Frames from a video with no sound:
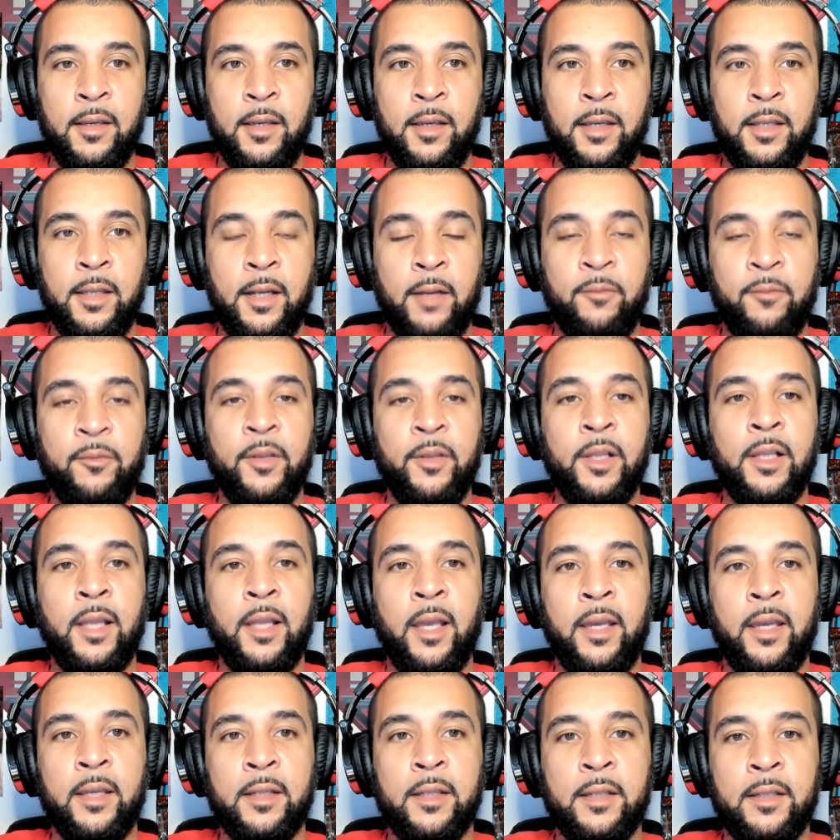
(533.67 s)
And I feel
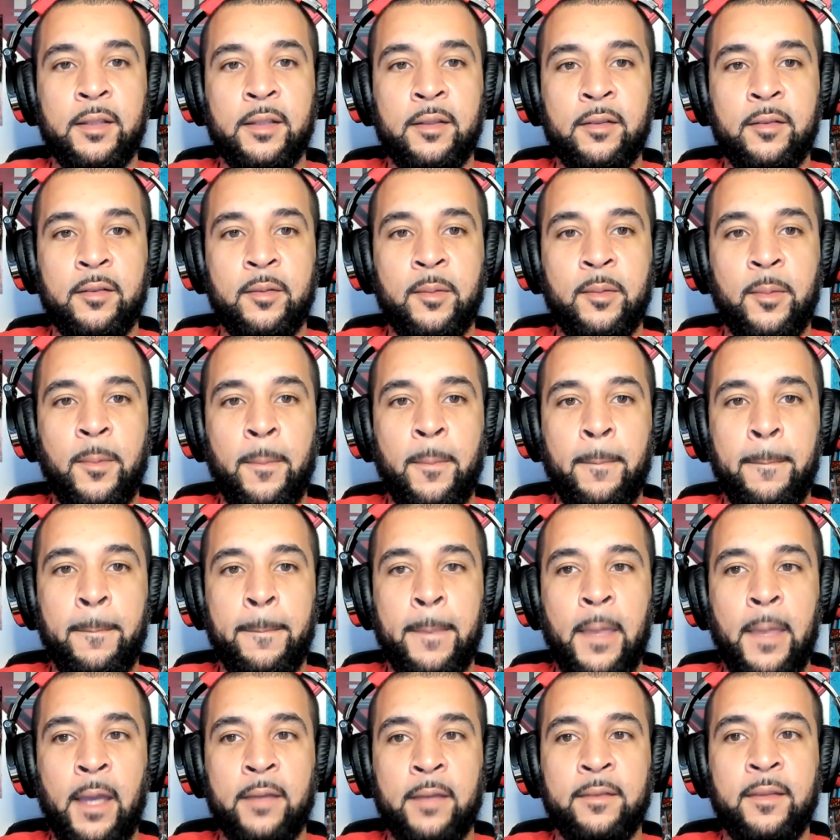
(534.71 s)
like
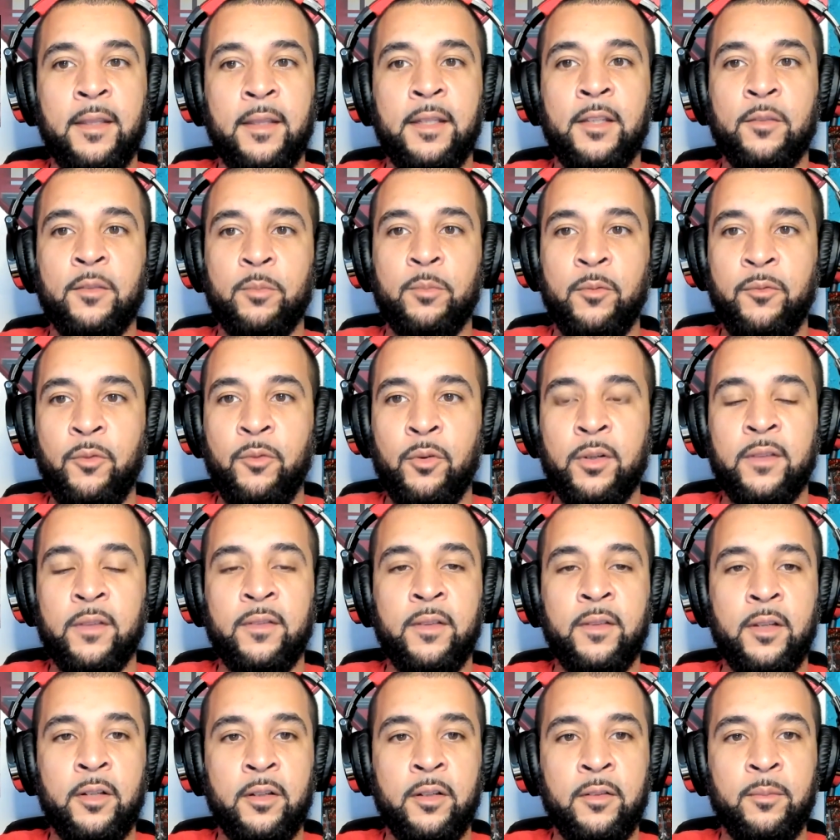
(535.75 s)
I said this before the
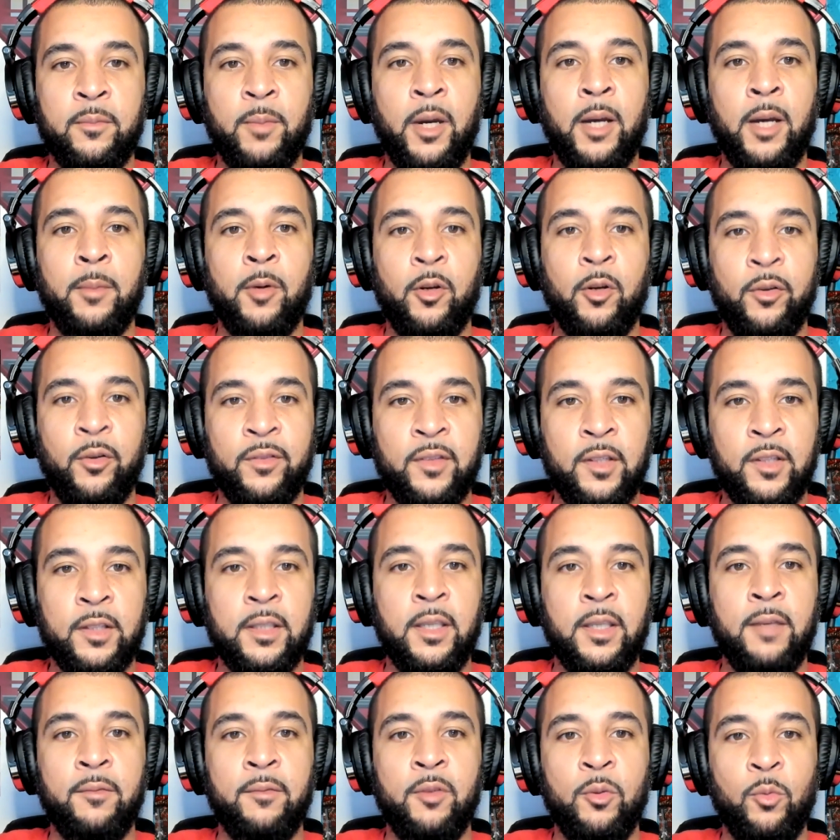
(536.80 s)
series, Bob always gonna
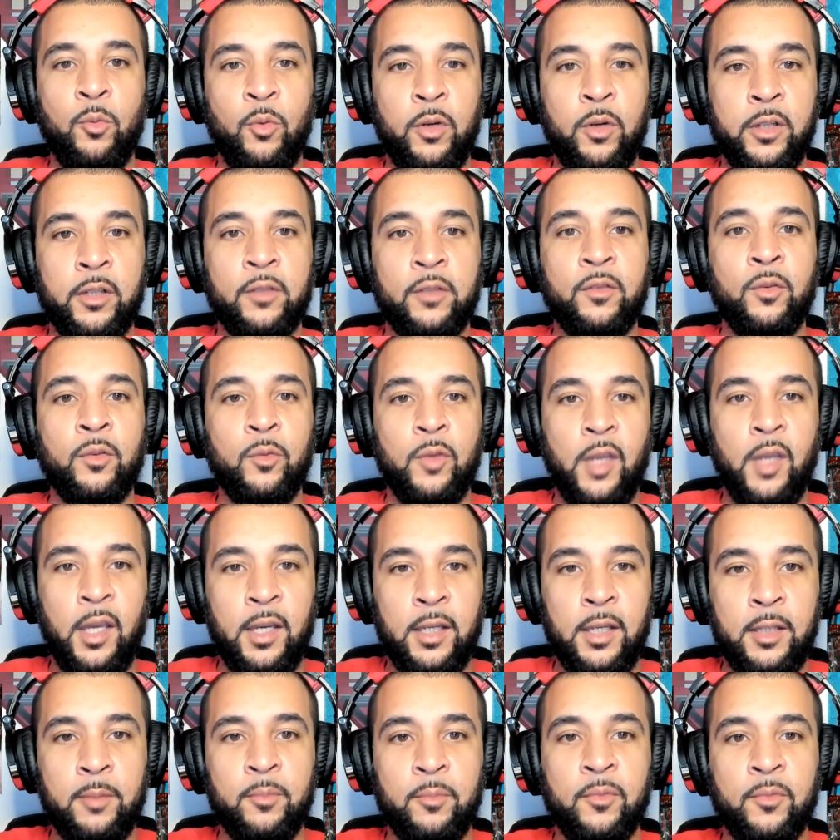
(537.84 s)
give you 1 or 2
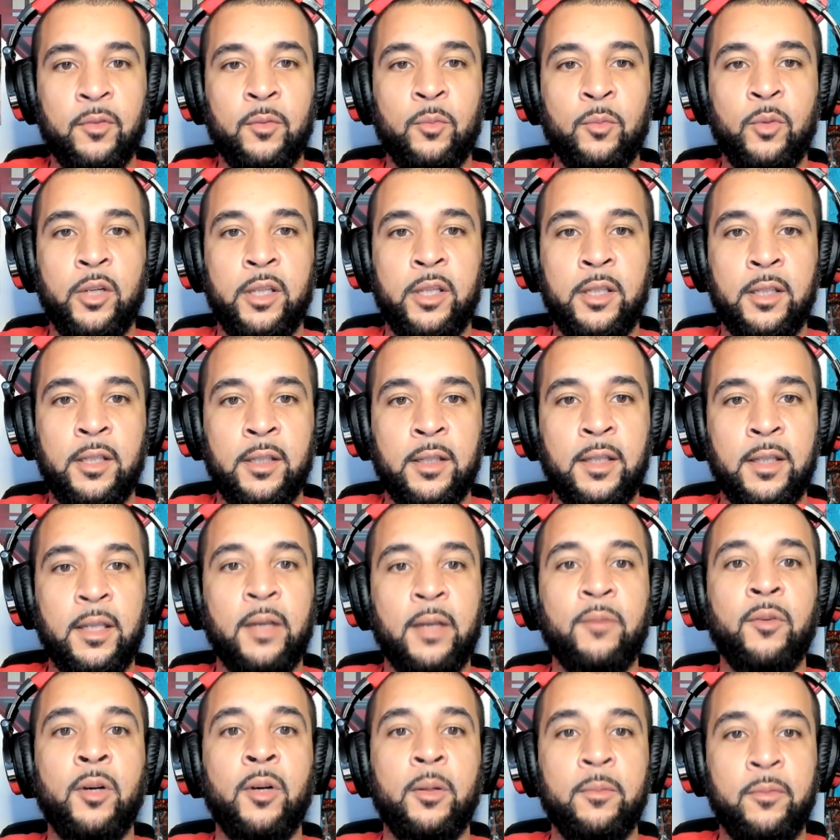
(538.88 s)
games where he's gonna
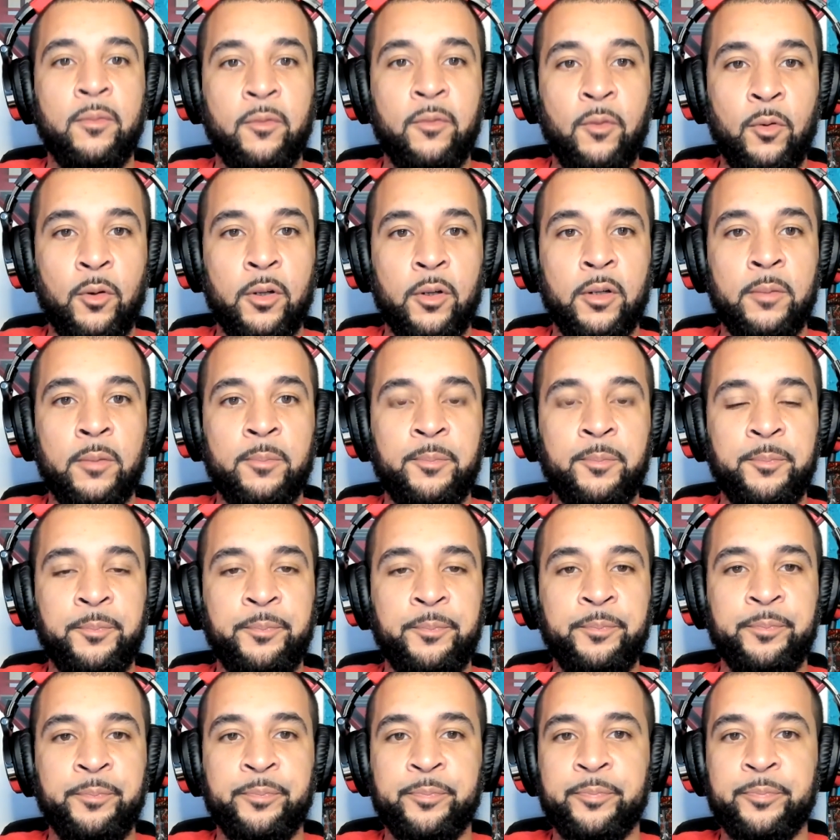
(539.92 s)
give up 4
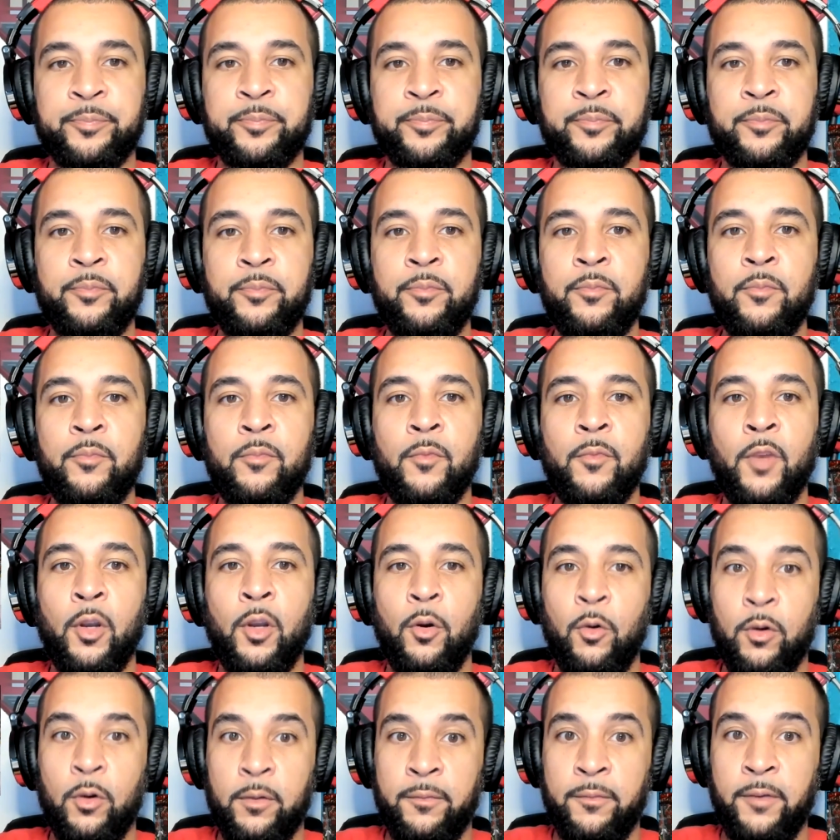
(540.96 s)

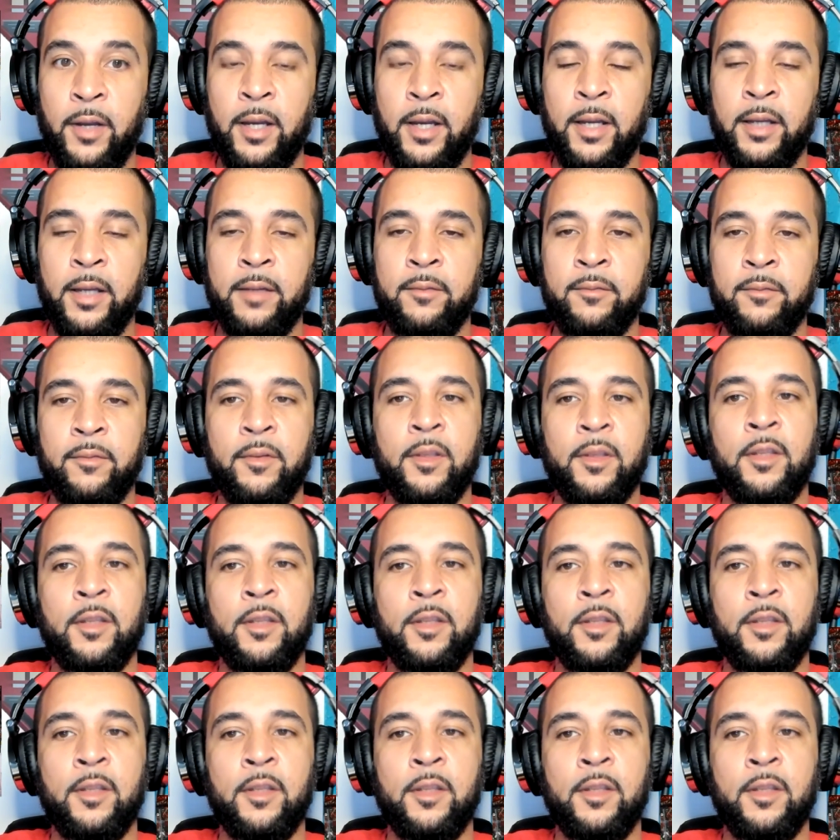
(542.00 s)
or 5